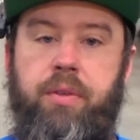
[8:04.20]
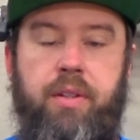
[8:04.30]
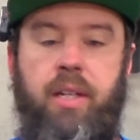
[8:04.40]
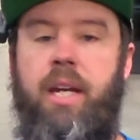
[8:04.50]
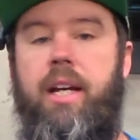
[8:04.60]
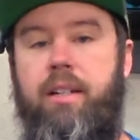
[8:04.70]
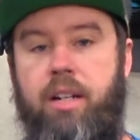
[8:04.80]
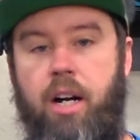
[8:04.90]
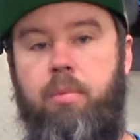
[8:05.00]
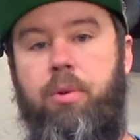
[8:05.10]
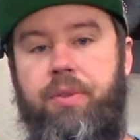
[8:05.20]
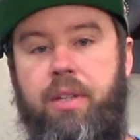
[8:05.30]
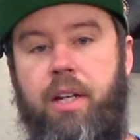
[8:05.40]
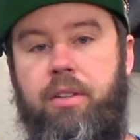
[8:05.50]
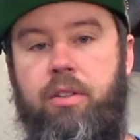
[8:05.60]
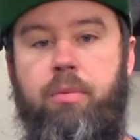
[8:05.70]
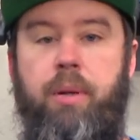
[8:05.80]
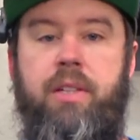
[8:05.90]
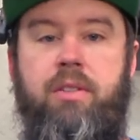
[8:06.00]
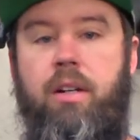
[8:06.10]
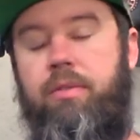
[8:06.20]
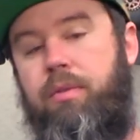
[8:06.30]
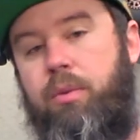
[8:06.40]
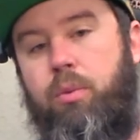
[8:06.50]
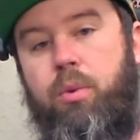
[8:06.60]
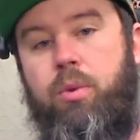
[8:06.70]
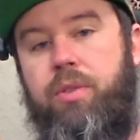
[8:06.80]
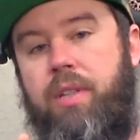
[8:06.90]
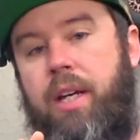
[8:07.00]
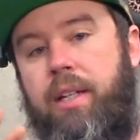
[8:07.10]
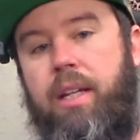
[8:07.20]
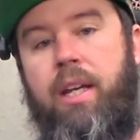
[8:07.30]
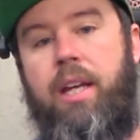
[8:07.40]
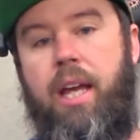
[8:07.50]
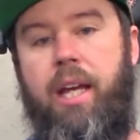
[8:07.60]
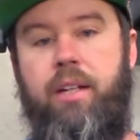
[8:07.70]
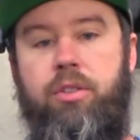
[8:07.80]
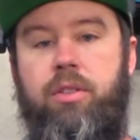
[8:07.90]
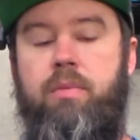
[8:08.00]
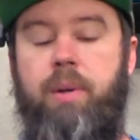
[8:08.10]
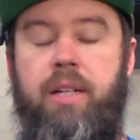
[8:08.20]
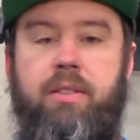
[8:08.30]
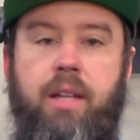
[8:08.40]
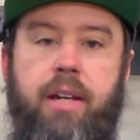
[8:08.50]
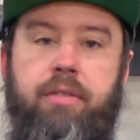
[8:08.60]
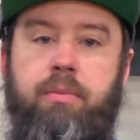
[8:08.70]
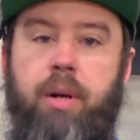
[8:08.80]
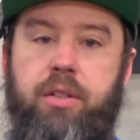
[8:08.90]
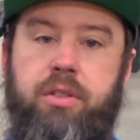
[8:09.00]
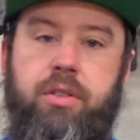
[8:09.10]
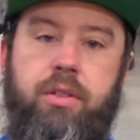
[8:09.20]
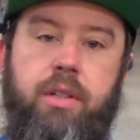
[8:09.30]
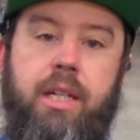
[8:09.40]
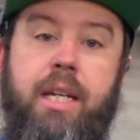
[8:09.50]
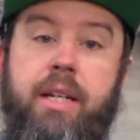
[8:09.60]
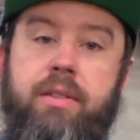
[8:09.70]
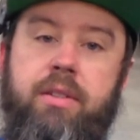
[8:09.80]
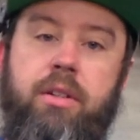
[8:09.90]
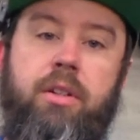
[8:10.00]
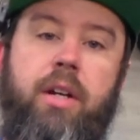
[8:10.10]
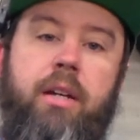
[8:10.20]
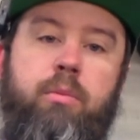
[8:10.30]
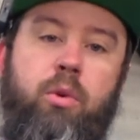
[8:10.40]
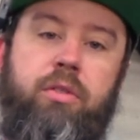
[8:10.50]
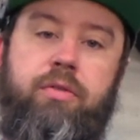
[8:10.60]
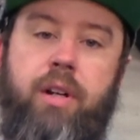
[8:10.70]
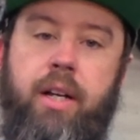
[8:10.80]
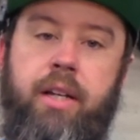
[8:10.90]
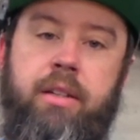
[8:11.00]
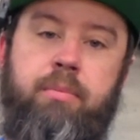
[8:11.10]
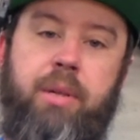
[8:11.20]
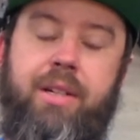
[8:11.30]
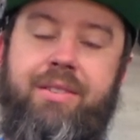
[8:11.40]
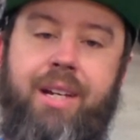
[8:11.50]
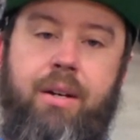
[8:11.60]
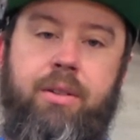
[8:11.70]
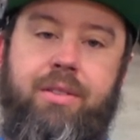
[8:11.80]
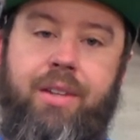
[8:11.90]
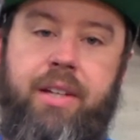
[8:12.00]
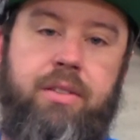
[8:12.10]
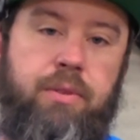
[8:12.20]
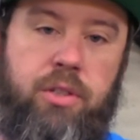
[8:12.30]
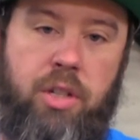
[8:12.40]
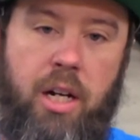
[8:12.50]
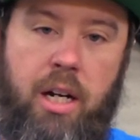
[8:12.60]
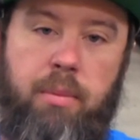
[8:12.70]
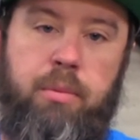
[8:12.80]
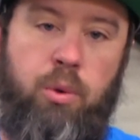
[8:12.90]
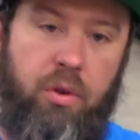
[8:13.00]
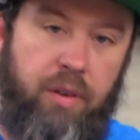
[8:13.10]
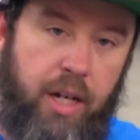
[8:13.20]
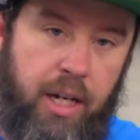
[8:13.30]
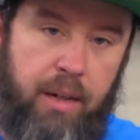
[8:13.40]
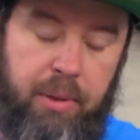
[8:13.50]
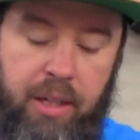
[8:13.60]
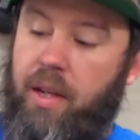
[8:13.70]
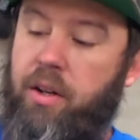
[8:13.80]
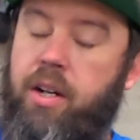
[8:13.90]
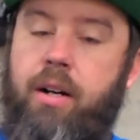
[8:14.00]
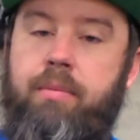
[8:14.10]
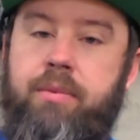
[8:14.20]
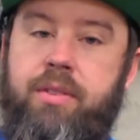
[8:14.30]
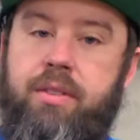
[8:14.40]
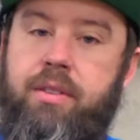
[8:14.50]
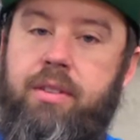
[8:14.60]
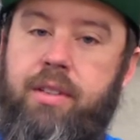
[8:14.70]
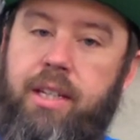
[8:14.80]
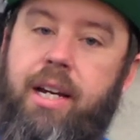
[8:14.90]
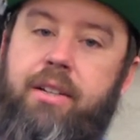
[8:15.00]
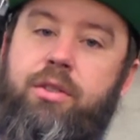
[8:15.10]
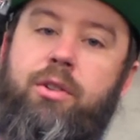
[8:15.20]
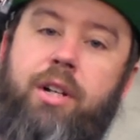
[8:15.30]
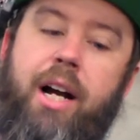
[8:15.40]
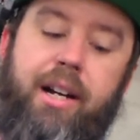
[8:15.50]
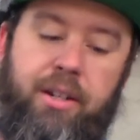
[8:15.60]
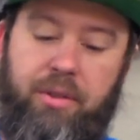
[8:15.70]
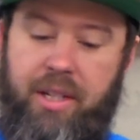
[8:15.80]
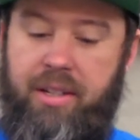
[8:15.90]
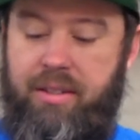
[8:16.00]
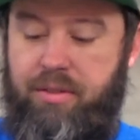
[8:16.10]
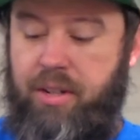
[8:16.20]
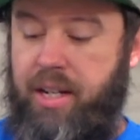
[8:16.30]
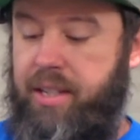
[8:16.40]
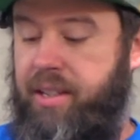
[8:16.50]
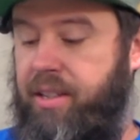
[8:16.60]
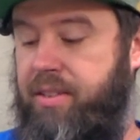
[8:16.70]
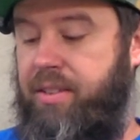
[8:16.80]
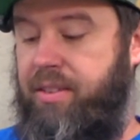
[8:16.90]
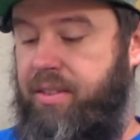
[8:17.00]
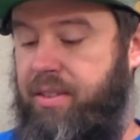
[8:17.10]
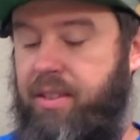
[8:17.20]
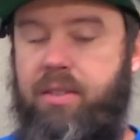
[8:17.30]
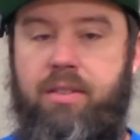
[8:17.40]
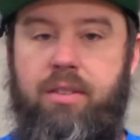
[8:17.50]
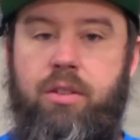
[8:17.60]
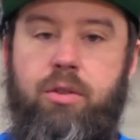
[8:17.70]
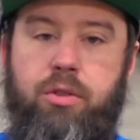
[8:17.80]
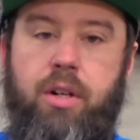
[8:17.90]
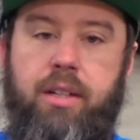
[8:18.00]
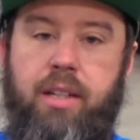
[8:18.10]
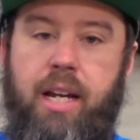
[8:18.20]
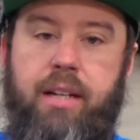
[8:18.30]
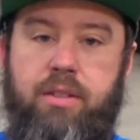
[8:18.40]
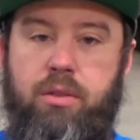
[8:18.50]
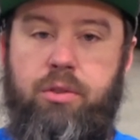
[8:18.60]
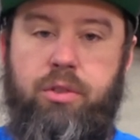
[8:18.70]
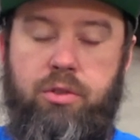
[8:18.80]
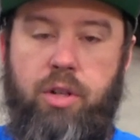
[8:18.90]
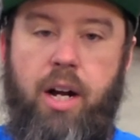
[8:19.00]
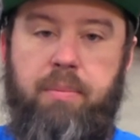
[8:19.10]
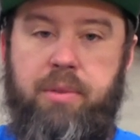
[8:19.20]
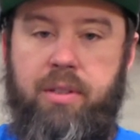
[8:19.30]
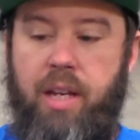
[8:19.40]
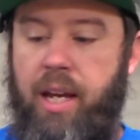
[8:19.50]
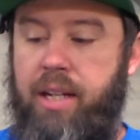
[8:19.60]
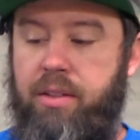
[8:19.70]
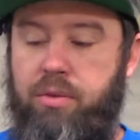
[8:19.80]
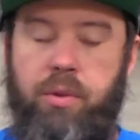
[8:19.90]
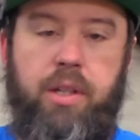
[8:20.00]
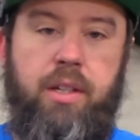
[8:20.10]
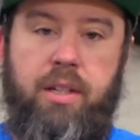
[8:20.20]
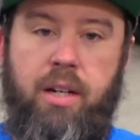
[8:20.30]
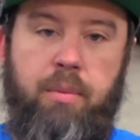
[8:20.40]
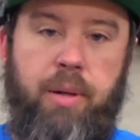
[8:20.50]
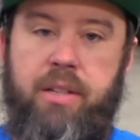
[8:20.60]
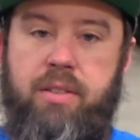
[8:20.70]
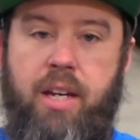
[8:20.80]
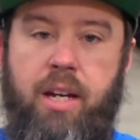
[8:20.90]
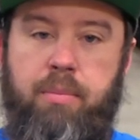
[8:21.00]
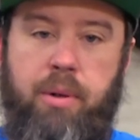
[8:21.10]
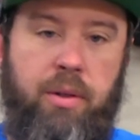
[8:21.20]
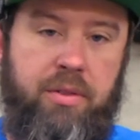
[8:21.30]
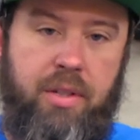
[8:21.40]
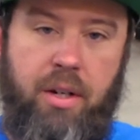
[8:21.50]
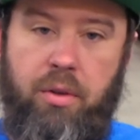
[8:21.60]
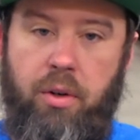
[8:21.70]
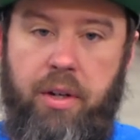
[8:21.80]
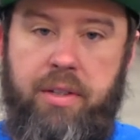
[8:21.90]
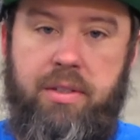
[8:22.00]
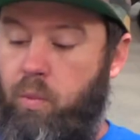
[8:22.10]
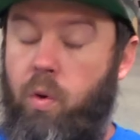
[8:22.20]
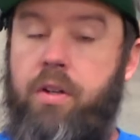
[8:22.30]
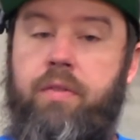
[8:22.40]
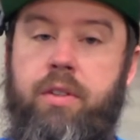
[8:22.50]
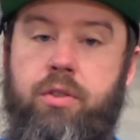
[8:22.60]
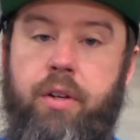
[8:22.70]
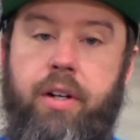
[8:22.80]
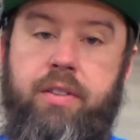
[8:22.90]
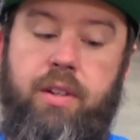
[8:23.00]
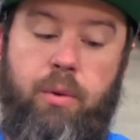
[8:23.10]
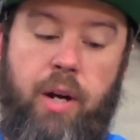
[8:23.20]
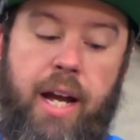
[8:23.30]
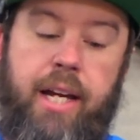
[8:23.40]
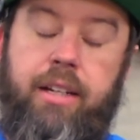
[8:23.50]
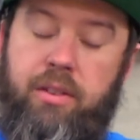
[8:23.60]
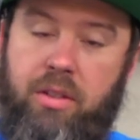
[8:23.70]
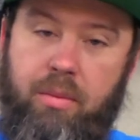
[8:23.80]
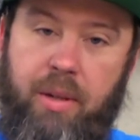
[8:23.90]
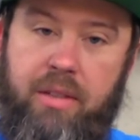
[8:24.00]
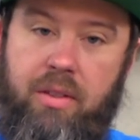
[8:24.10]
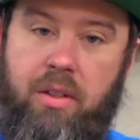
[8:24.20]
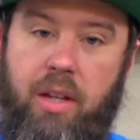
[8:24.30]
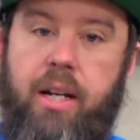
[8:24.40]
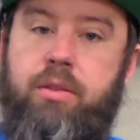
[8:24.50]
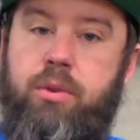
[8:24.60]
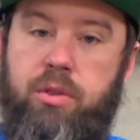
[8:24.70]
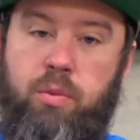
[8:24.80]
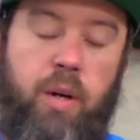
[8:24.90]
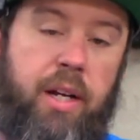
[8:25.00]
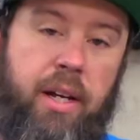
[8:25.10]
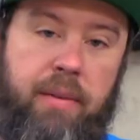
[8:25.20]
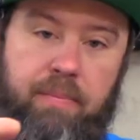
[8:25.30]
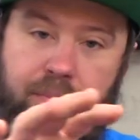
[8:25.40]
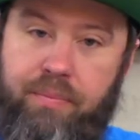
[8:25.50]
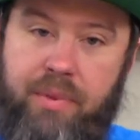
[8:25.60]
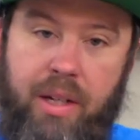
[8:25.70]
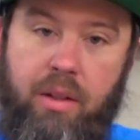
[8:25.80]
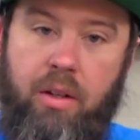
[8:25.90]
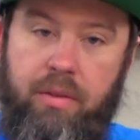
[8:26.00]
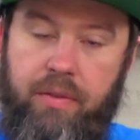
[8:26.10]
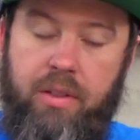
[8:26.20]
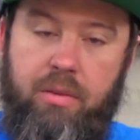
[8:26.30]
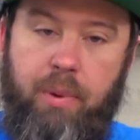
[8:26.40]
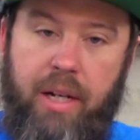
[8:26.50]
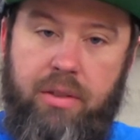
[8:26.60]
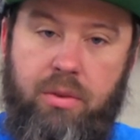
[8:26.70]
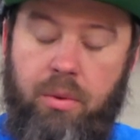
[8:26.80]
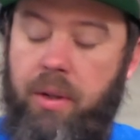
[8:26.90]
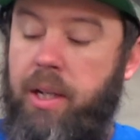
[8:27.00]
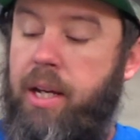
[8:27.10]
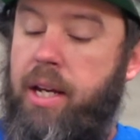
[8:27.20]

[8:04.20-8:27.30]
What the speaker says: that they had to cobble together based off of a rule set. And it just makes life much easier and more fun because now it's less of a job and more of a hobby. Here comes the Axial Coyote, right? This is a new truck that Axial just dropped, and it's really a base camp on steroids. One of the trucks that we're adding to the basic class, which is why I tell all of this backstory,